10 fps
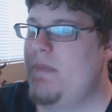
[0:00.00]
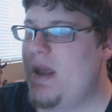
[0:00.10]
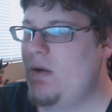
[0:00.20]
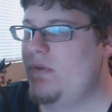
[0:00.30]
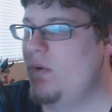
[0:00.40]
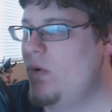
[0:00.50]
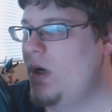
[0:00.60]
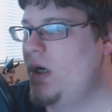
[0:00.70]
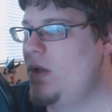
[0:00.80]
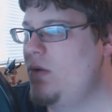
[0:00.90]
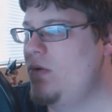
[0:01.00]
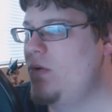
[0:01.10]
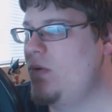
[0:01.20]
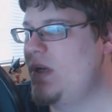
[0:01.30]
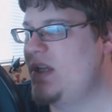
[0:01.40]
Michael Dorn,
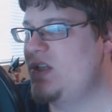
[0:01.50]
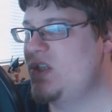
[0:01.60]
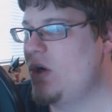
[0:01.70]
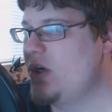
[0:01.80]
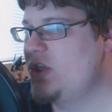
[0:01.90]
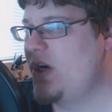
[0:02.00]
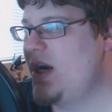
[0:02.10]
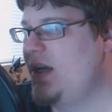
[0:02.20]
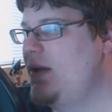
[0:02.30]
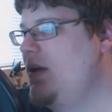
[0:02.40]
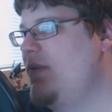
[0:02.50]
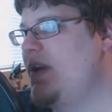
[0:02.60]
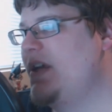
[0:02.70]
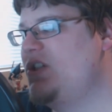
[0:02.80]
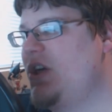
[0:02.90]
who did Star Trek,
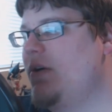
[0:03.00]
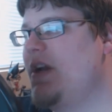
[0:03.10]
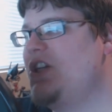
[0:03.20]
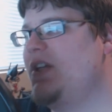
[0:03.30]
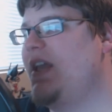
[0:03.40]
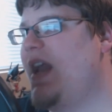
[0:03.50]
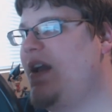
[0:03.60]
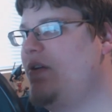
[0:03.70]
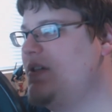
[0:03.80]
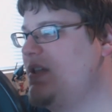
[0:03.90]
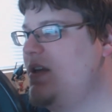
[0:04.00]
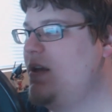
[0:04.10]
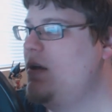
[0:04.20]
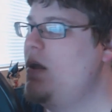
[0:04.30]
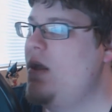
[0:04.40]
The Next Generation, Kat
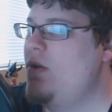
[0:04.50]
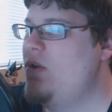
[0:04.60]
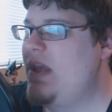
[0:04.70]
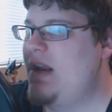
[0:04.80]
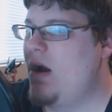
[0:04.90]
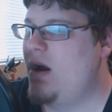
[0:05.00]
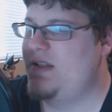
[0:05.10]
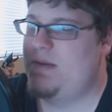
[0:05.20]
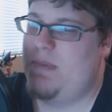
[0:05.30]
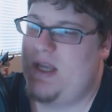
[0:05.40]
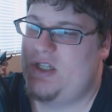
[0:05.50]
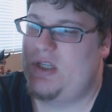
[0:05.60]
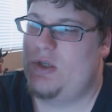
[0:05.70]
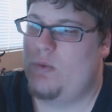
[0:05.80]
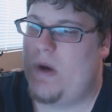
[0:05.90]
Cressida, did Haunted
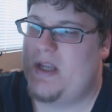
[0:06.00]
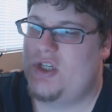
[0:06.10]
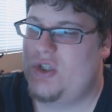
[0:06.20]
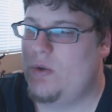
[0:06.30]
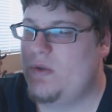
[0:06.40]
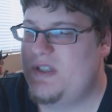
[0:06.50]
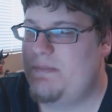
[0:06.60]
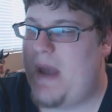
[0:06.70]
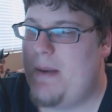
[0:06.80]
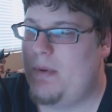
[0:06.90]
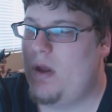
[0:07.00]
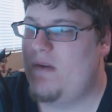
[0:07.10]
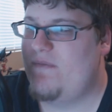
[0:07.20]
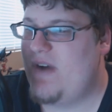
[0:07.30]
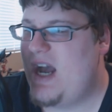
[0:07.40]
Mansion, Dwight Schultz,
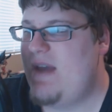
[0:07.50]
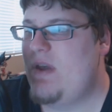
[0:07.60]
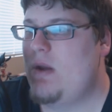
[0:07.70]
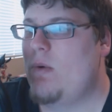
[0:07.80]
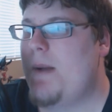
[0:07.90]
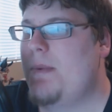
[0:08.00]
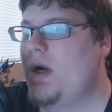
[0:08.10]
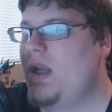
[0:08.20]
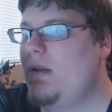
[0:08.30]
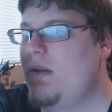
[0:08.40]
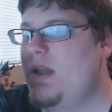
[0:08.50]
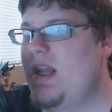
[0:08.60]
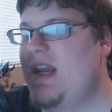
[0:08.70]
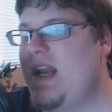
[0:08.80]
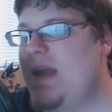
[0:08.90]
Babylon 5, and Robert
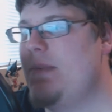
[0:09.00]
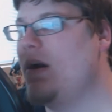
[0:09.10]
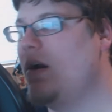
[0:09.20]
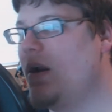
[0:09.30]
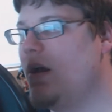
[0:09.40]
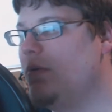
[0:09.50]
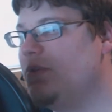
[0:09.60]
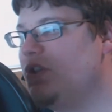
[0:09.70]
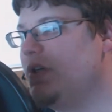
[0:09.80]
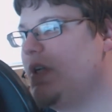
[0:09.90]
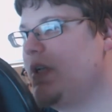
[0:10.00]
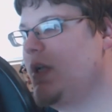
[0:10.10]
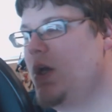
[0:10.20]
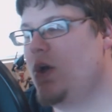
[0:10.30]
Englund, A Nightmare on Elm Street.